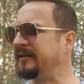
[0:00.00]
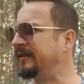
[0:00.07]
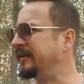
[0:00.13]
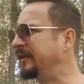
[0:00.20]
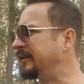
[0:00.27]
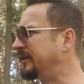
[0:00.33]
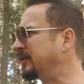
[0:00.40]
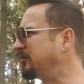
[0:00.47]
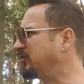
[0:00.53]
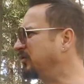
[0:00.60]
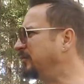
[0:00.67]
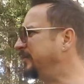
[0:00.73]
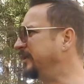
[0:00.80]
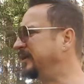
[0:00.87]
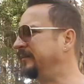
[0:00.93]
that it
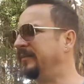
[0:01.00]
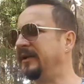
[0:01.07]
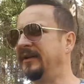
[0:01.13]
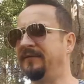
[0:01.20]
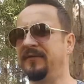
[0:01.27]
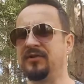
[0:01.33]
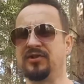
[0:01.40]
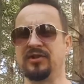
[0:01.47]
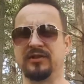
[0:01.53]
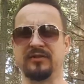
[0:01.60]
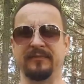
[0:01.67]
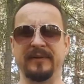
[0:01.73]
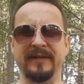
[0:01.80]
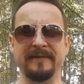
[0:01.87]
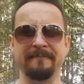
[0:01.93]
would be beneficial
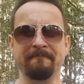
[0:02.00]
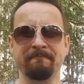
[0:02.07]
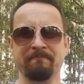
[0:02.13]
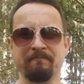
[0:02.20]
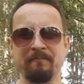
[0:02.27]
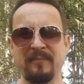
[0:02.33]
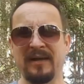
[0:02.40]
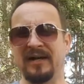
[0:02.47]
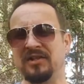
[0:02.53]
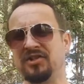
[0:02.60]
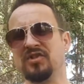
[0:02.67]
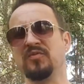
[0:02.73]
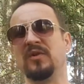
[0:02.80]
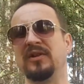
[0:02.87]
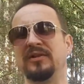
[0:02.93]
to me I
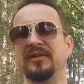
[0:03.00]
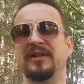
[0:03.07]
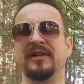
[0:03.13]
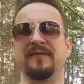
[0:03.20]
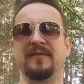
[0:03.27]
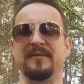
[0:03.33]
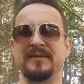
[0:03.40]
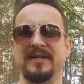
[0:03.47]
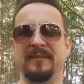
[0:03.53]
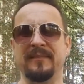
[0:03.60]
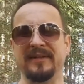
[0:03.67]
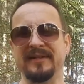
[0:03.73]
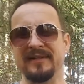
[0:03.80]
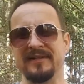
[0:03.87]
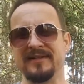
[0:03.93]
just wanted to hear from
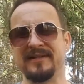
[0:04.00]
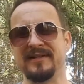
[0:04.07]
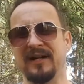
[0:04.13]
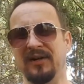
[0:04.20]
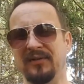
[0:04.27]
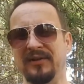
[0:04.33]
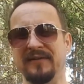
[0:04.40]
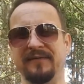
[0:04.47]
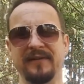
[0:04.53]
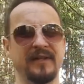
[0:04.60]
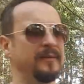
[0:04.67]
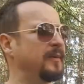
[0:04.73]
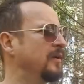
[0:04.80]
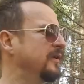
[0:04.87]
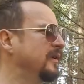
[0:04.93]
somebody else how they feel
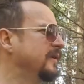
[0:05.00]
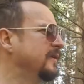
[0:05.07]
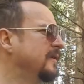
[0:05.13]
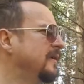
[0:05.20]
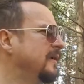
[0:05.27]
about it